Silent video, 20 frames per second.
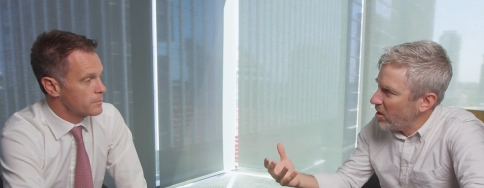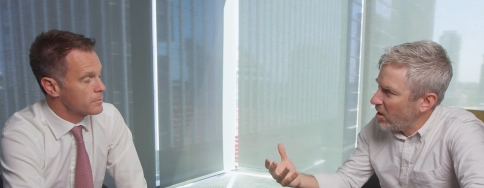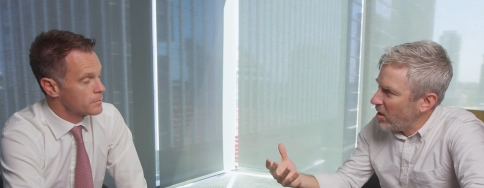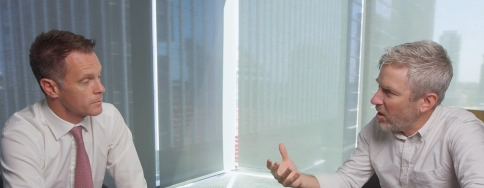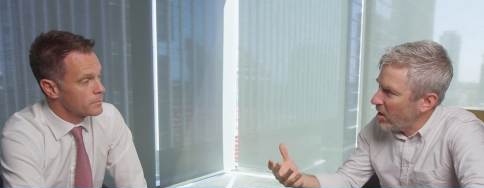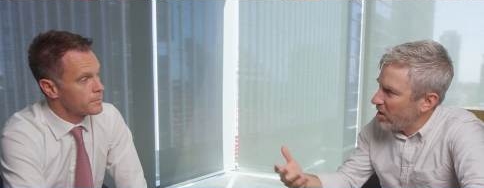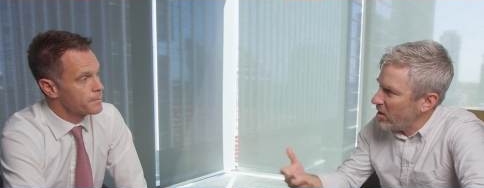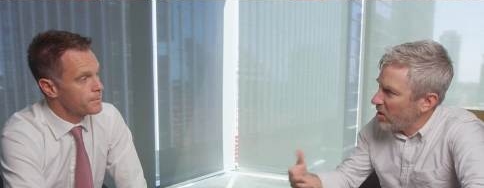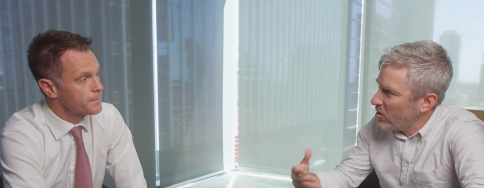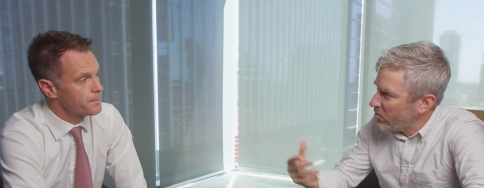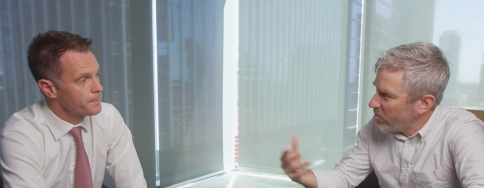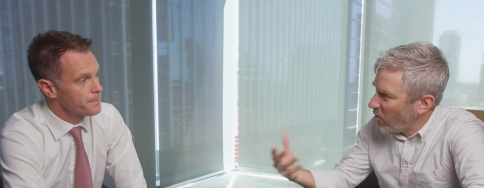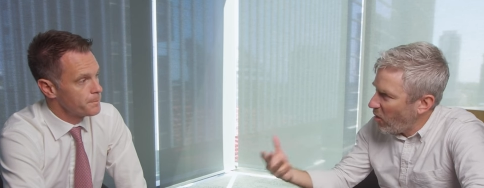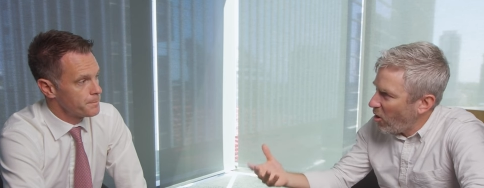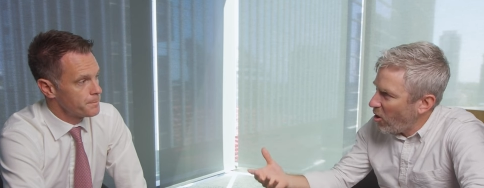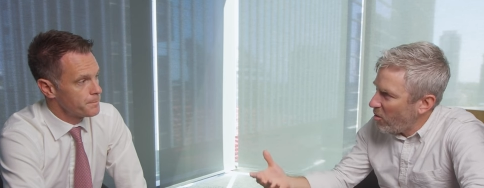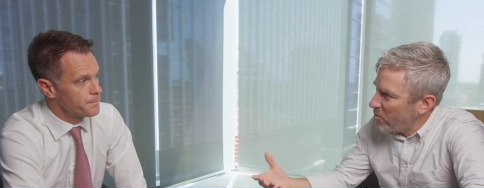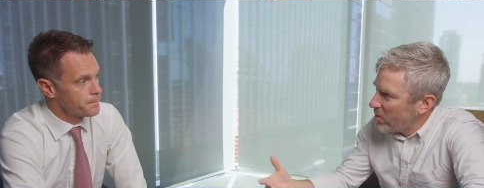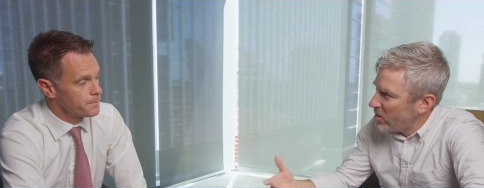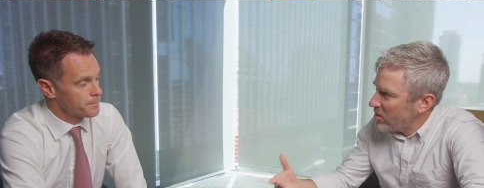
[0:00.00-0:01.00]
Speaker 1: uh, the
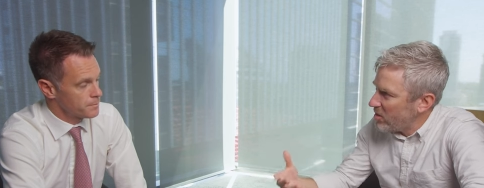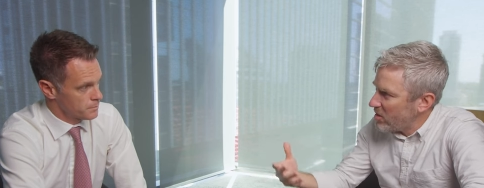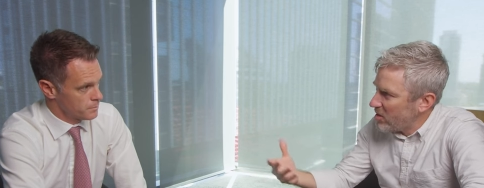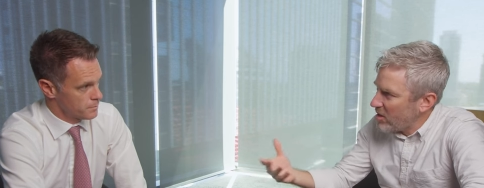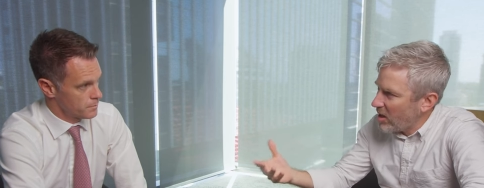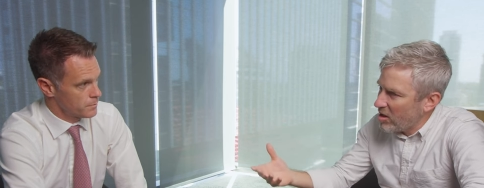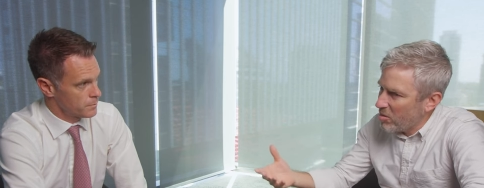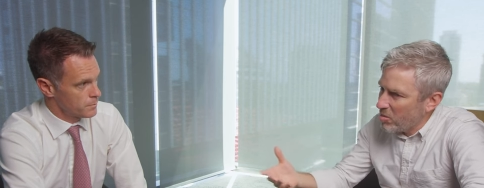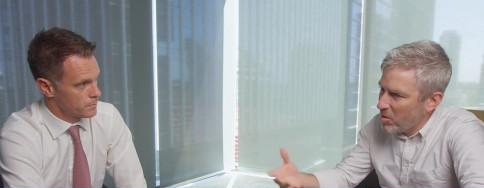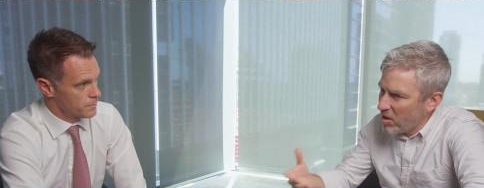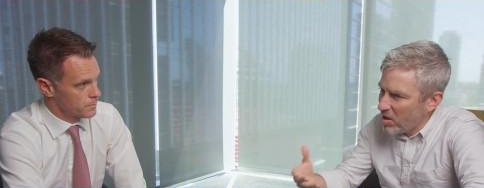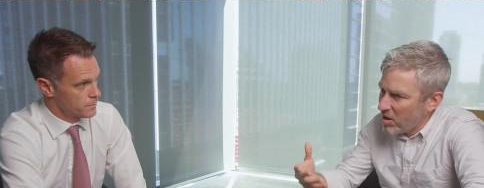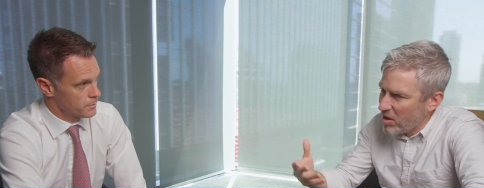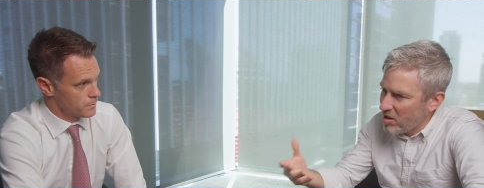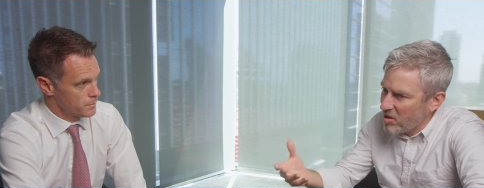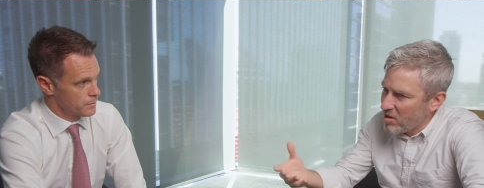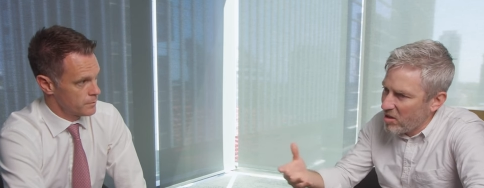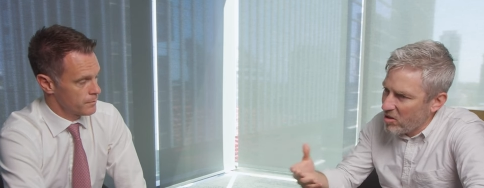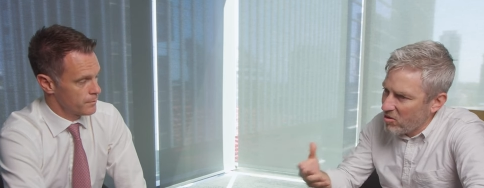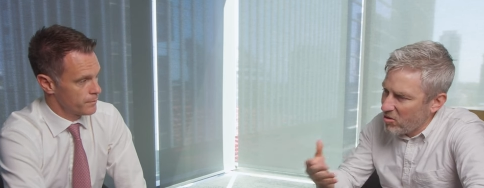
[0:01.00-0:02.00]
environment, sustainability,
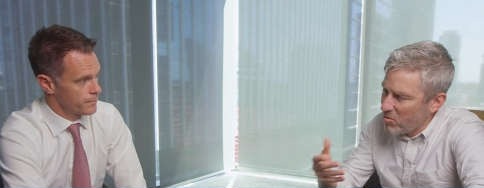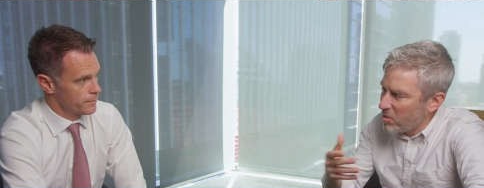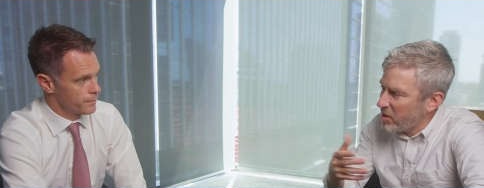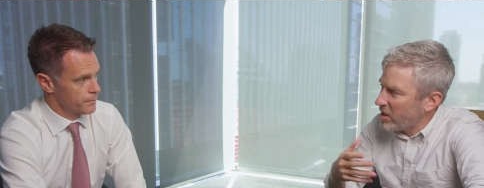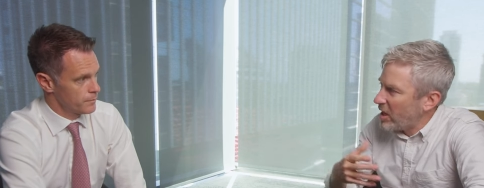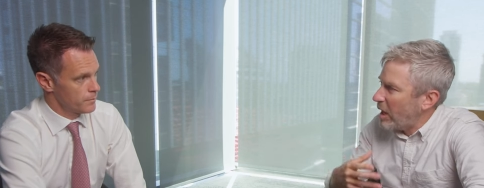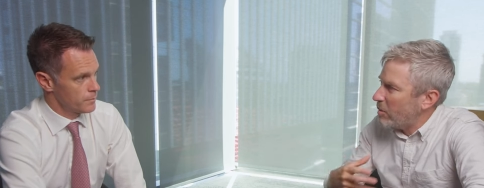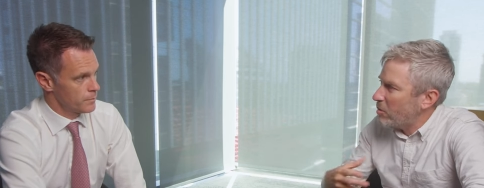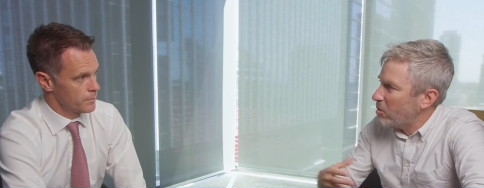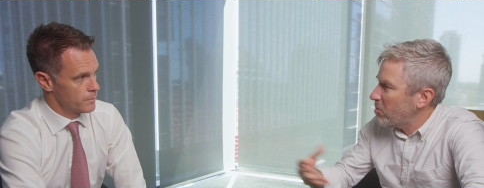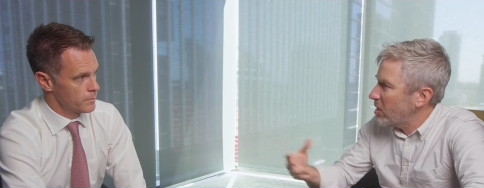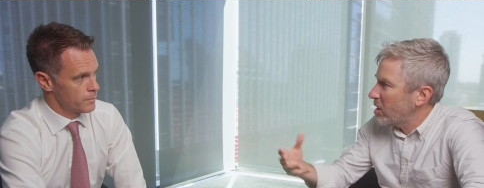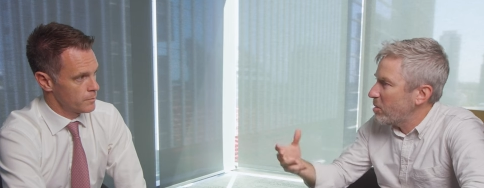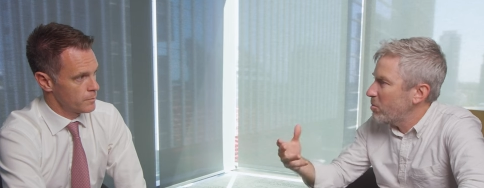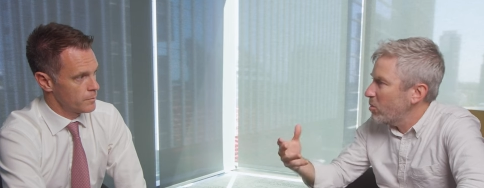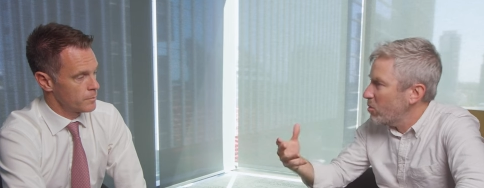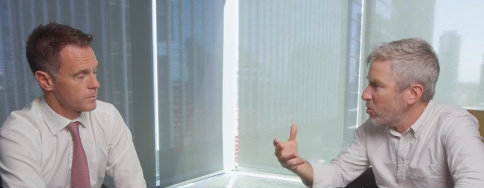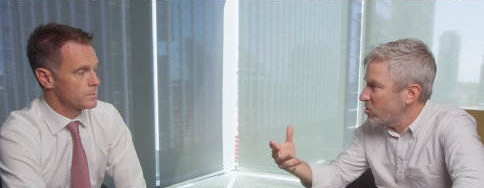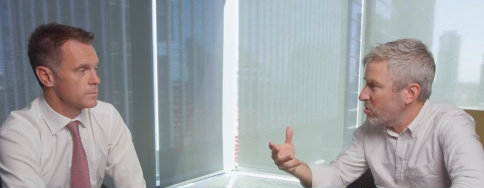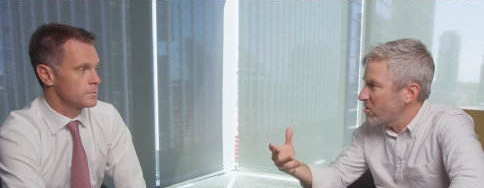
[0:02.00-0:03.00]
etc., became a big
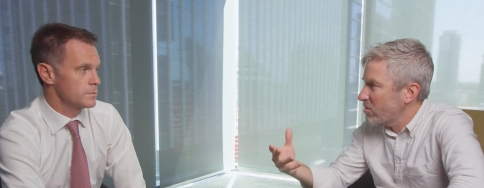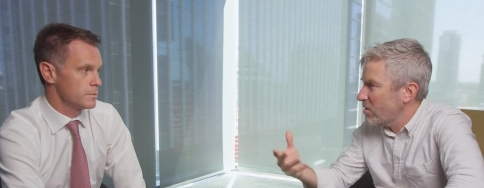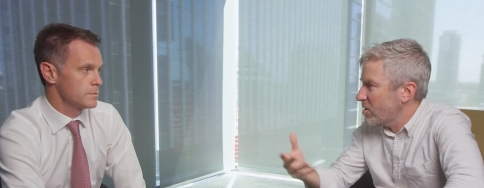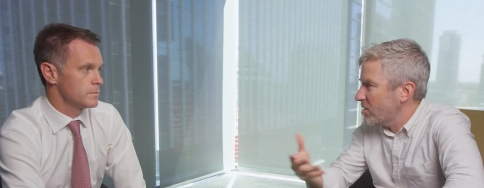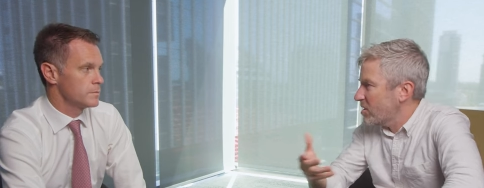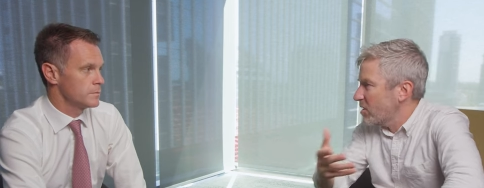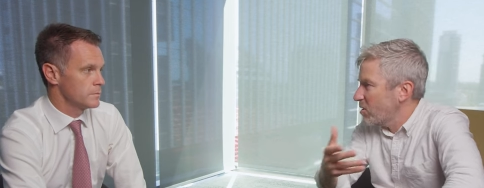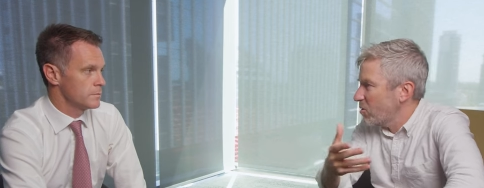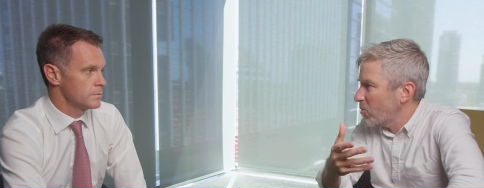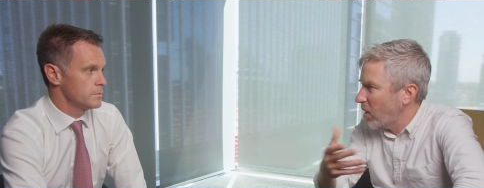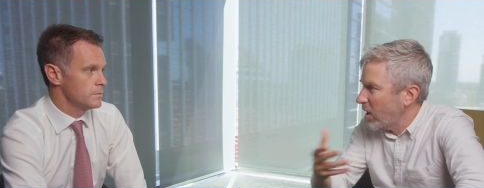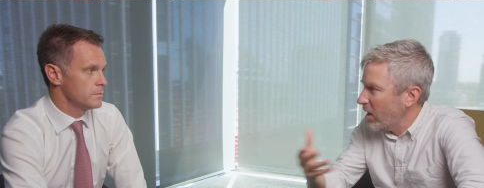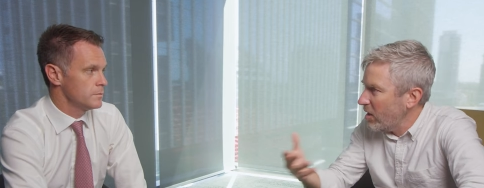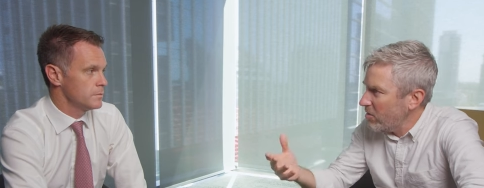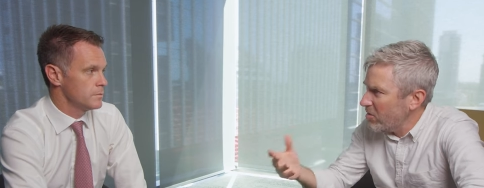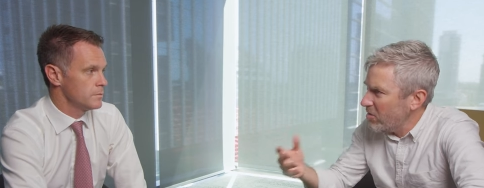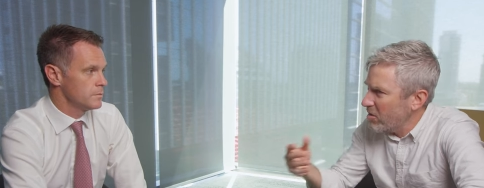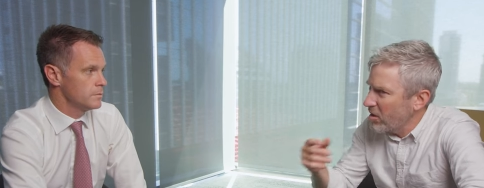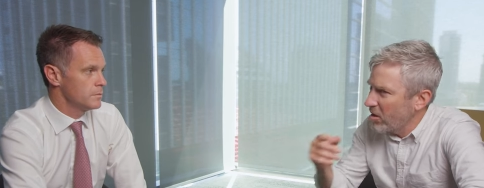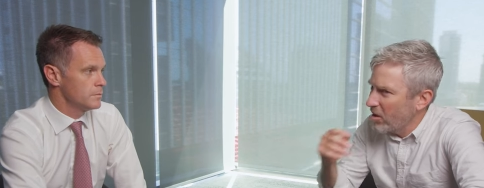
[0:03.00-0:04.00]
push, the teal
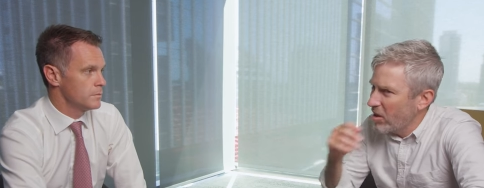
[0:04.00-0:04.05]
wave.